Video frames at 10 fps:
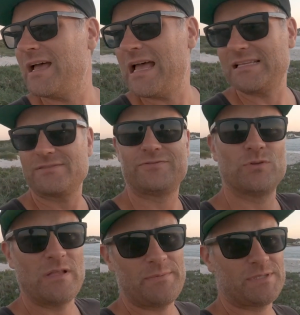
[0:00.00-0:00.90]
as a
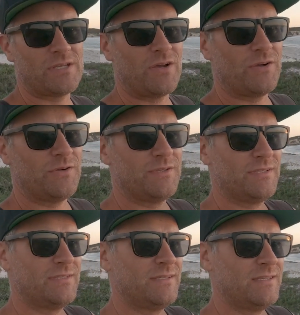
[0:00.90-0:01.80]
full episode
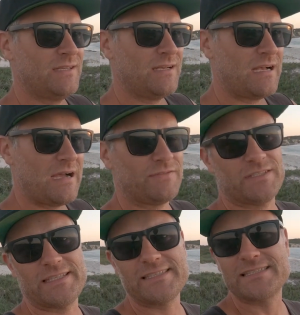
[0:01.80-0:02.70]

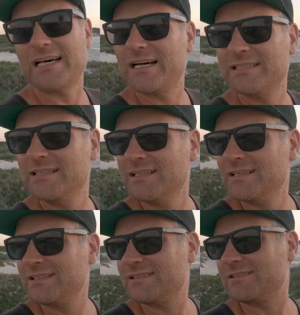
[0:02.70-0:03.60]
after Easter,
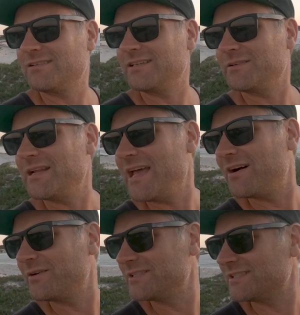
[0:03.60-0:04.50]
because I think
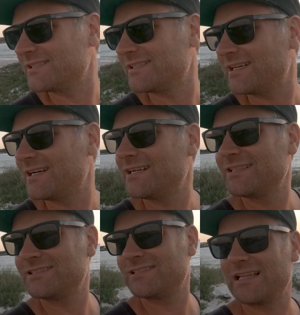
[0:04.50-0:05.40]
now we're just gonna
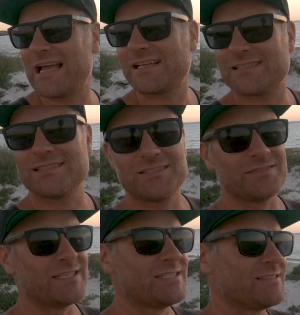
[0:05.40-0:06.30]
chillax and
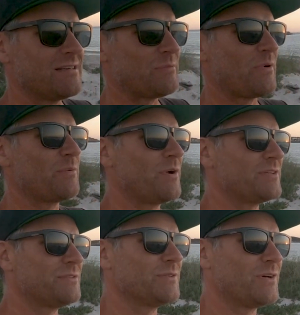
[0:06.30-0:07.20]
do Easter, and I probably
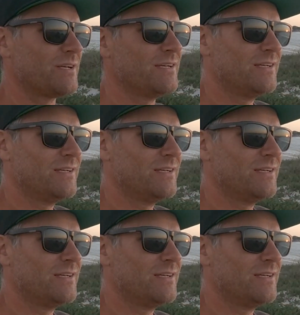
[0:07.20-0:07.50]
won't do not